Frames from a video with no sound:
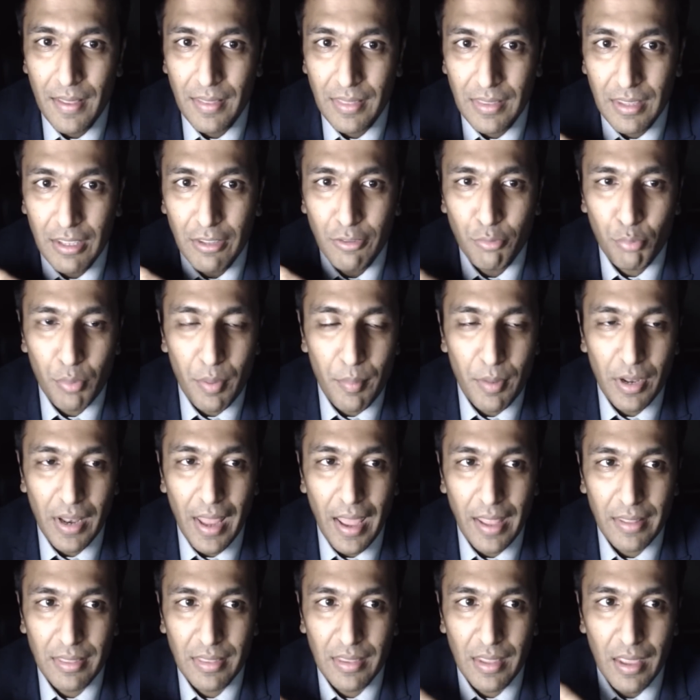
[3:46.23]
These women
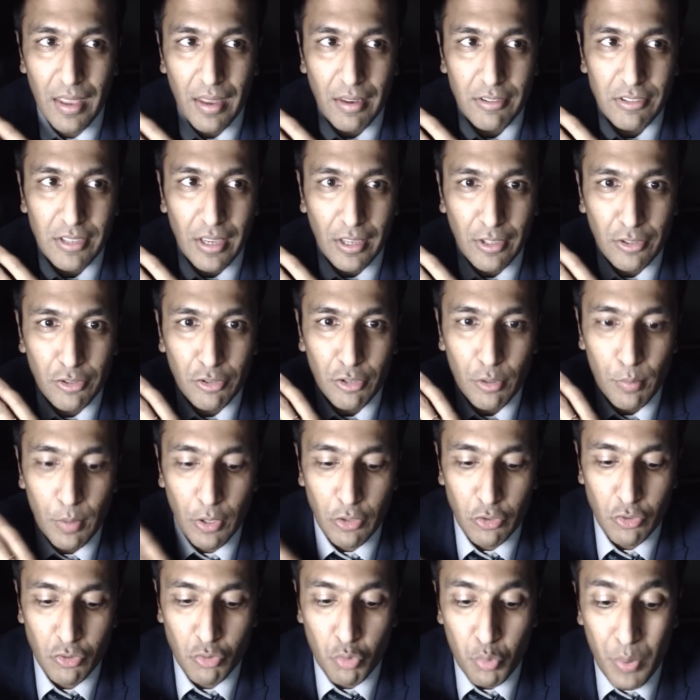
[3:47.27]
had their
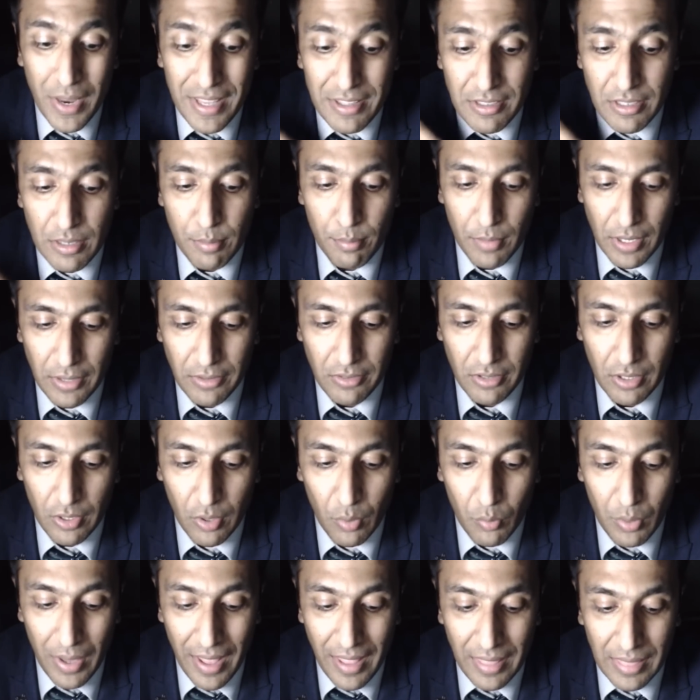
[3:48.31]
Takotsubos 20 months
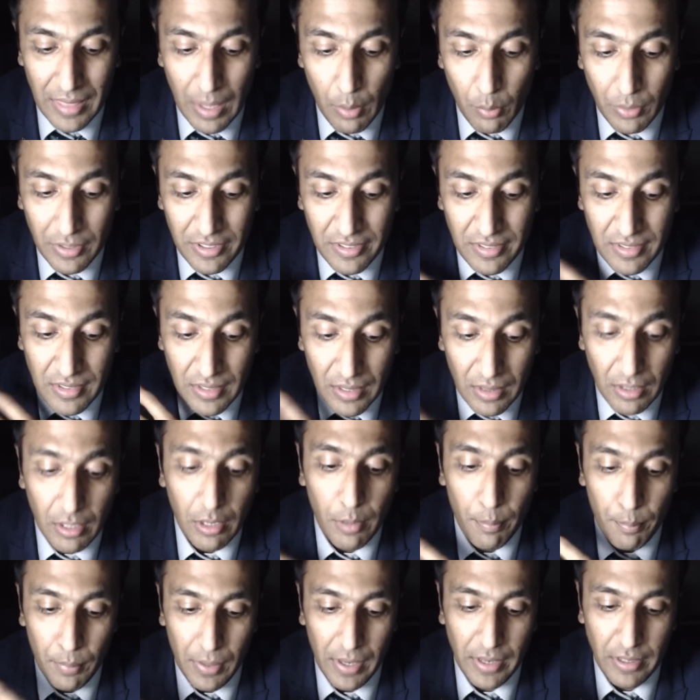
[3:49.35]
ago and they were still
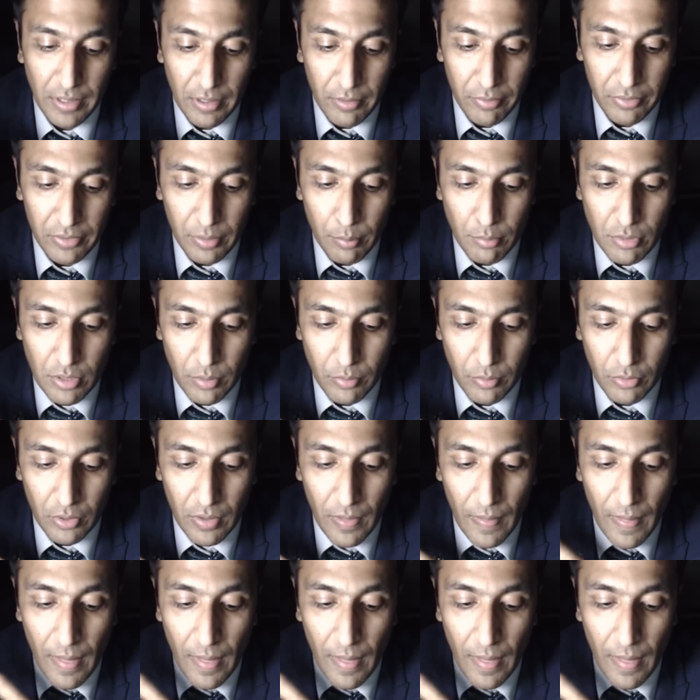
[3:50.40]
complaining of symptoms.